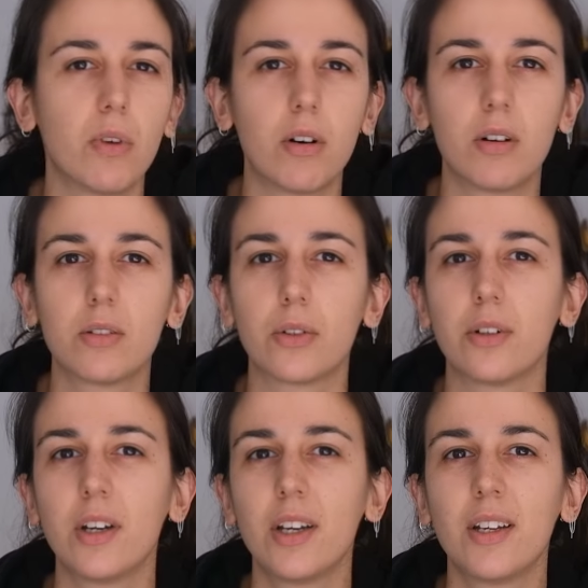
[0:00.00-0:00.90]
wrong
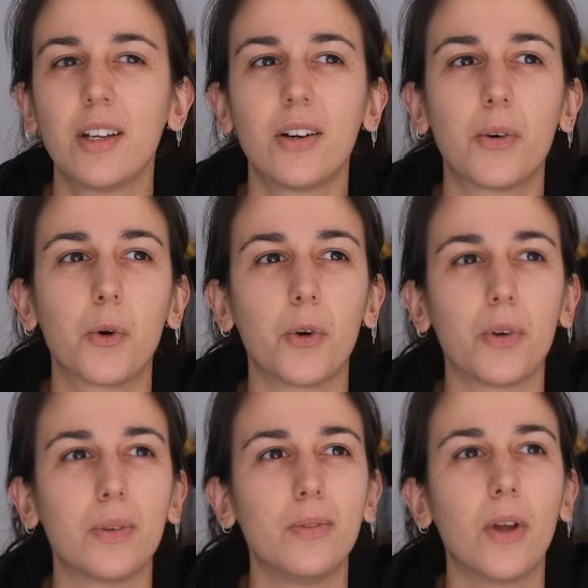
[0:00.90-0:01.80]

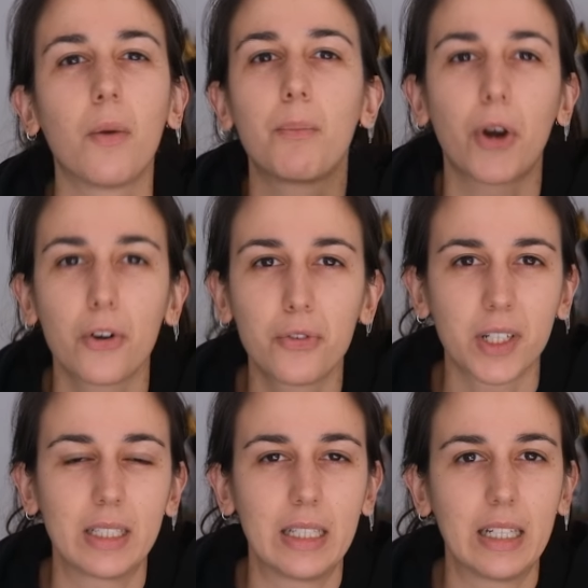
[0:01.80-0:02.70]
or not
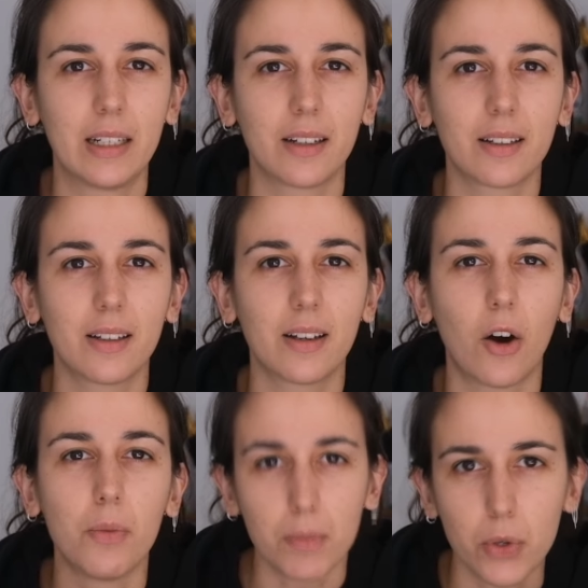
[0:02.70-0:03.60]
perfectly
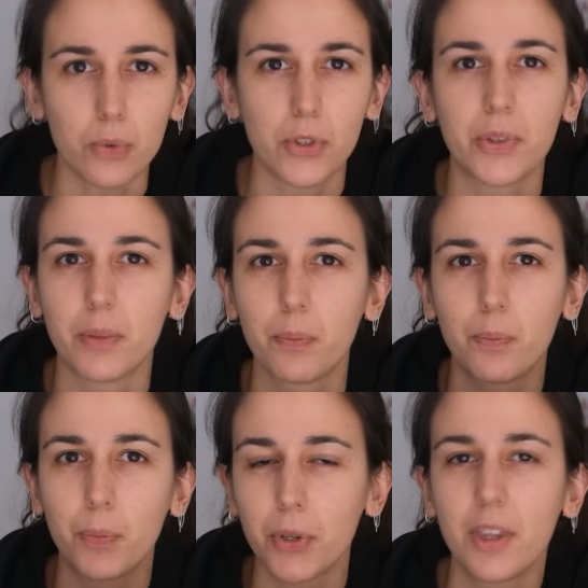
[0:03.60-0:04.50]
on mute. You can
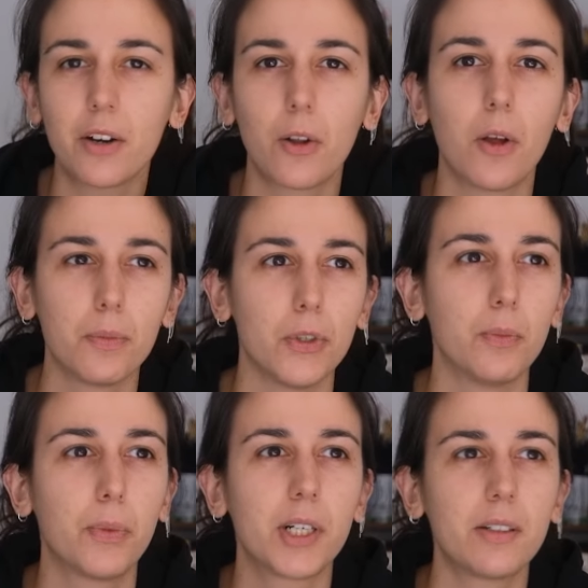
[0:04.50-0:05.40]
put that all on
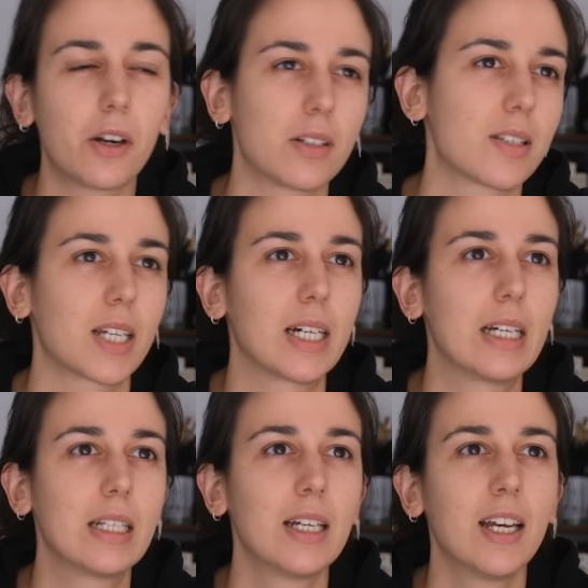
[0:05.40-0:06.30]
mute, put it all aside.